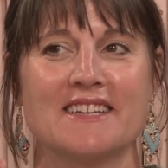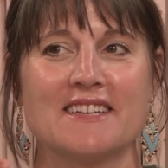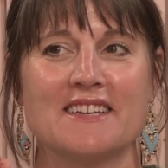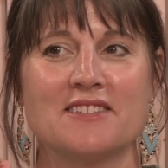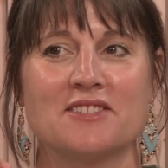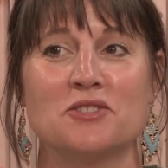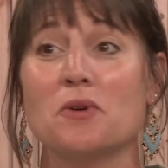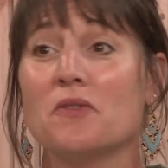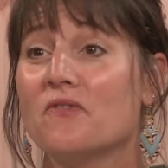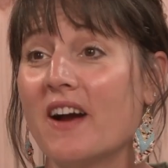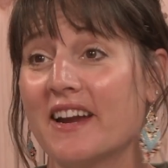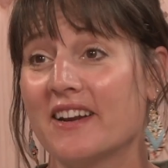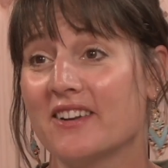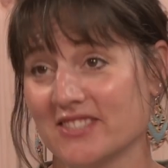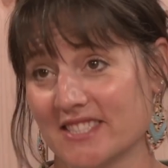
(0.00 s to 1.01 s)
do a
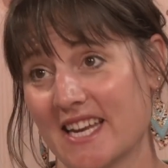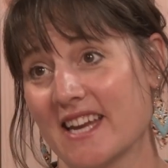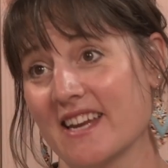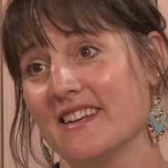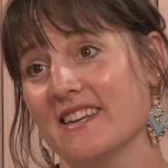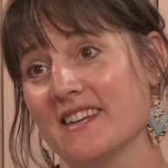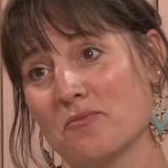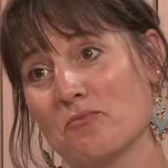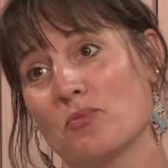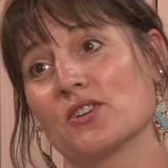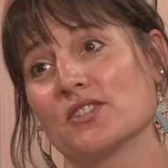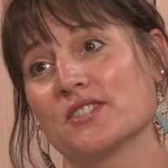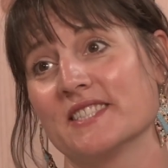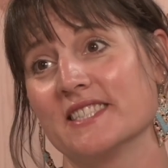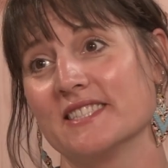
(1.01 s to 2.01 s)
final day in
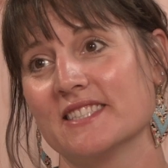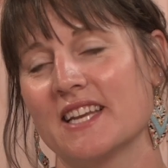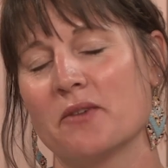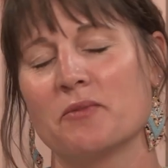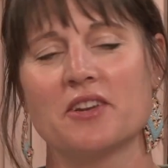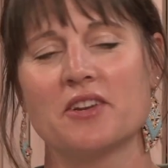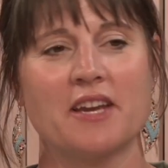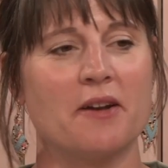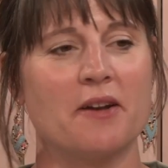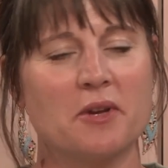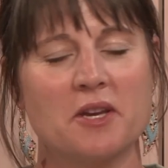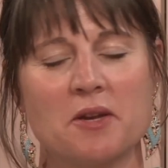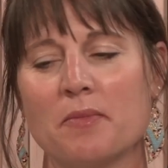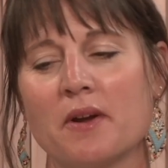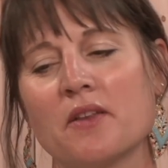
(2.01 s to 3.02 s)
person and we kind of we
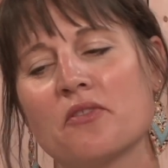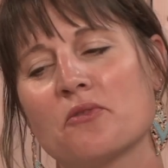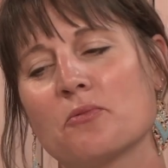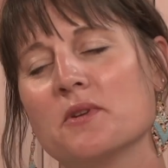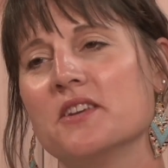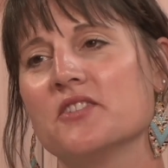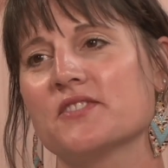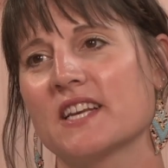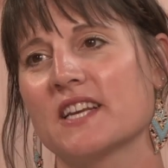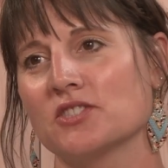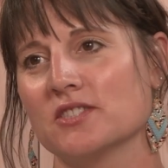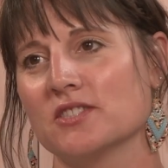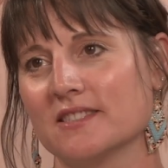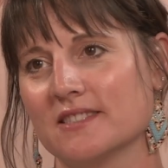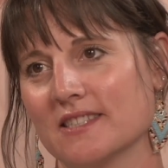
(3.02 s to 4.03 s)
combine three
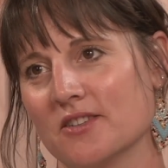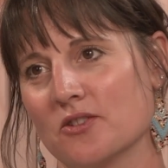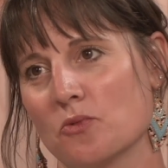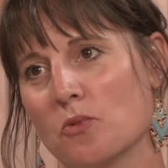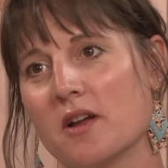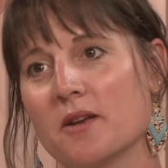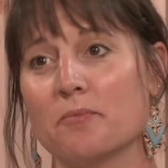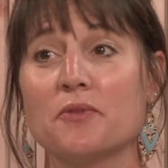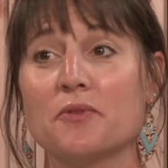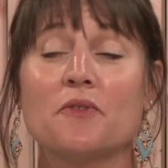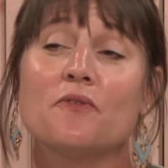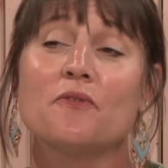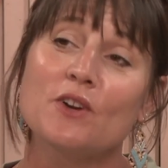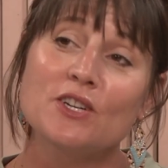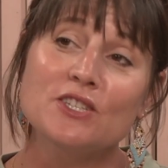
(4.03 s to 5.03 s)
sessions into one but the
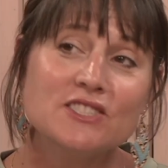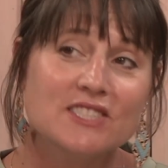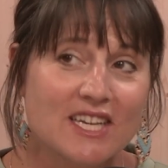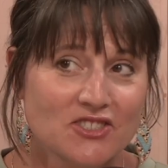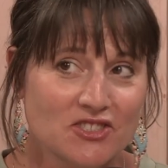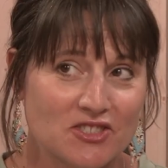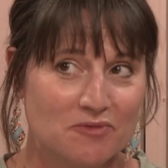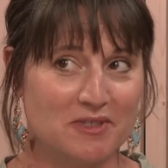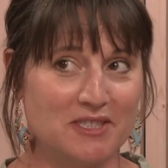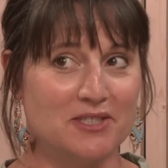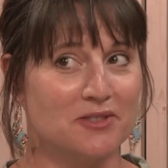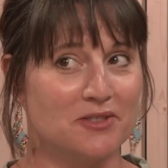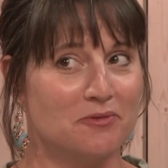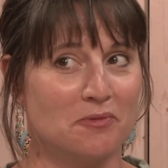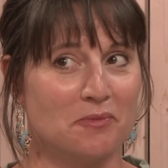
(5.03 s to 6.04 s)
first session we
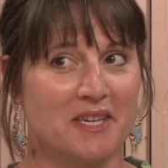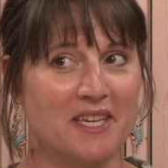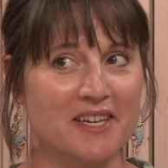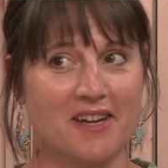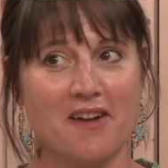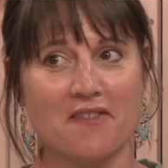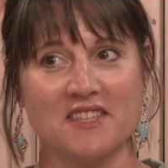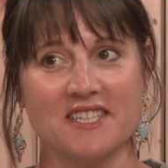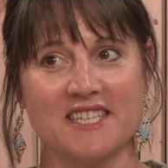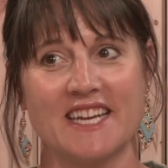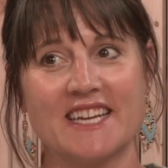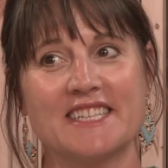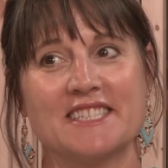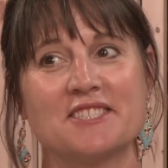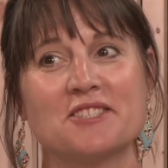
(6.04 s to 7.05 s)
do when we kick off the
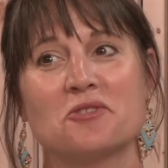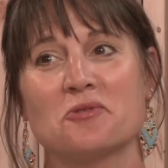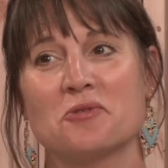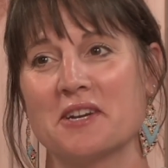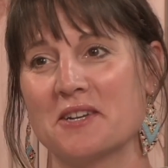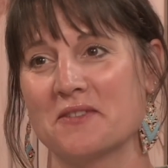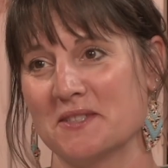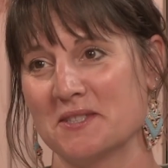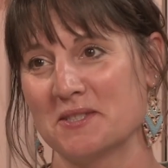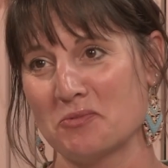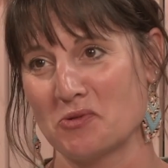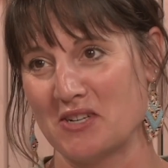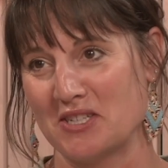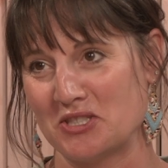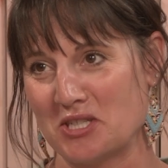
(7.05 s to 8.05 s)
day is creative
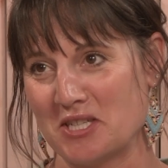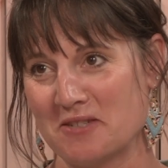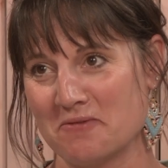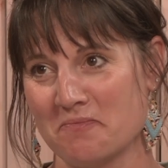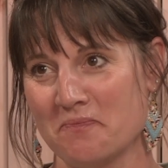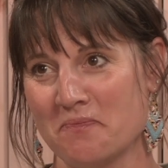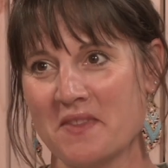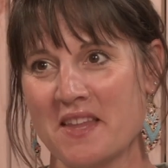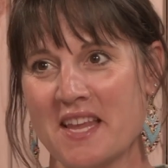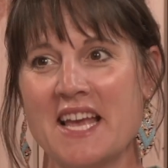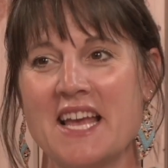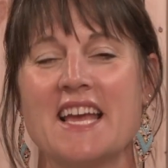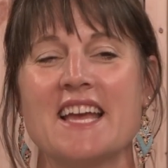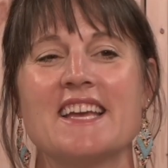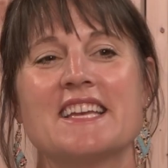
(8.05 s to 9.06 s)
inspiration yep
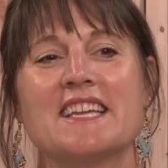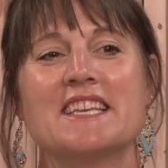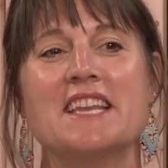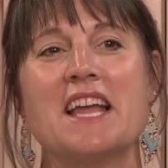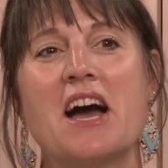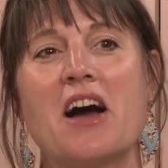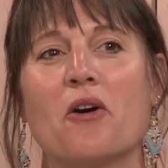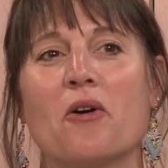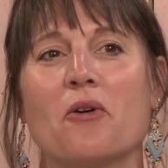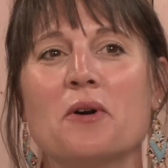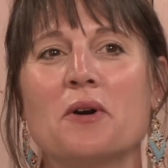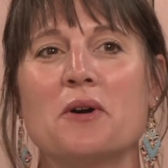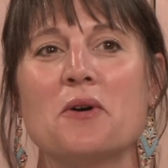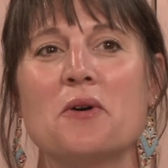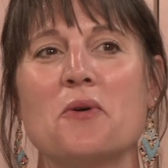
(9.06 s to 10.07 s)
now
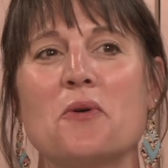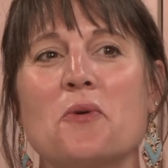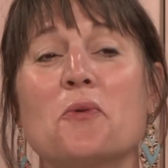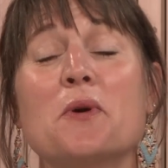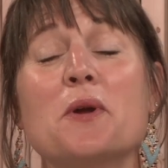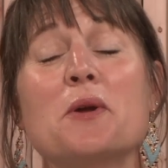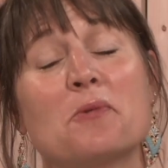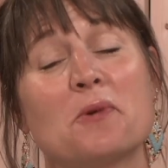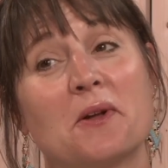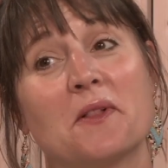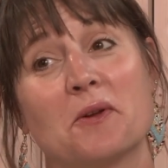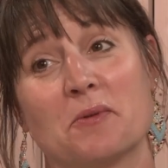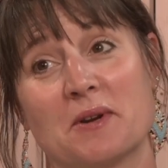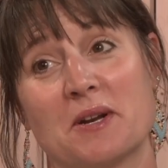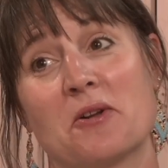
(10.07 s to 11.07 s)
we
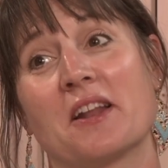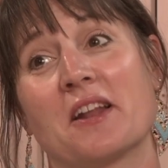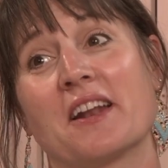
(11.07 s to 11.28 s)
really went out on